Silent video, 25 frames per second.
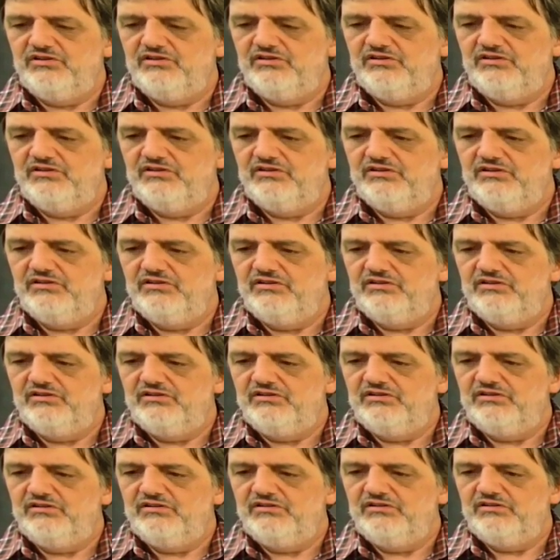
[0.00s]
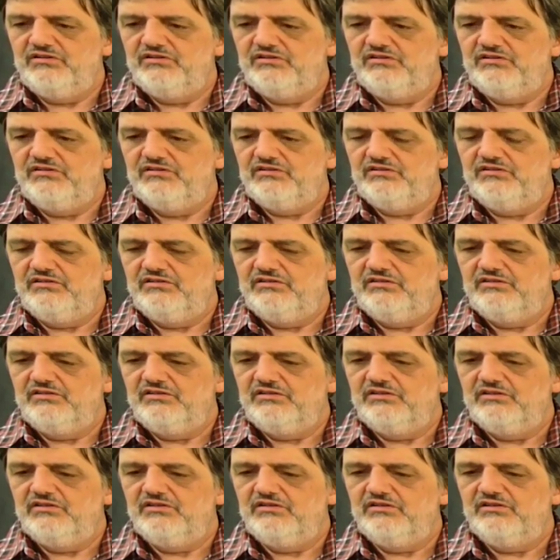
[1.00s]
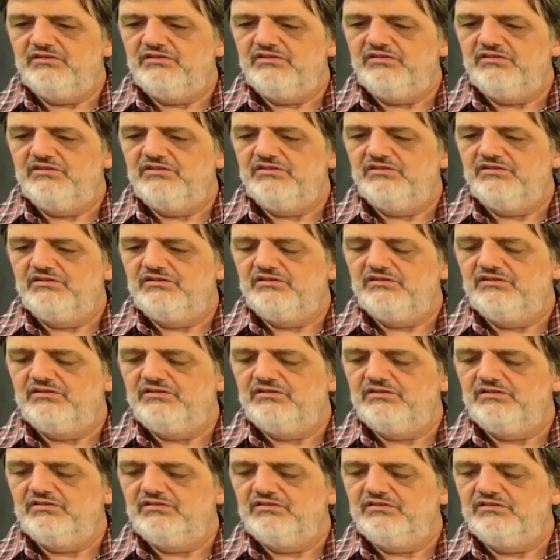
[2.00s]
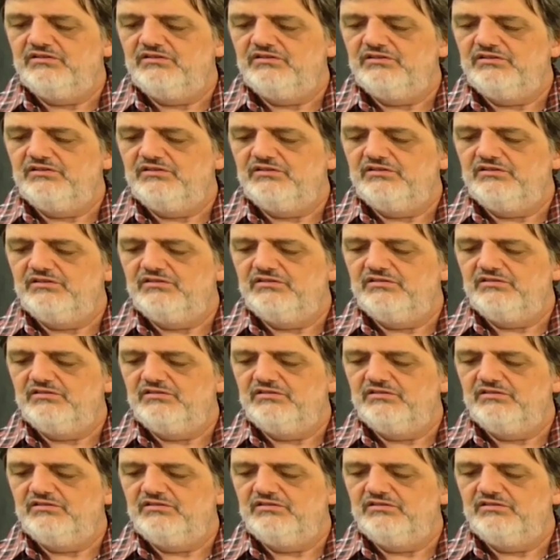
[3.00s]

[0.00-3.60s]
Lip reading: No one is speaking in this clip.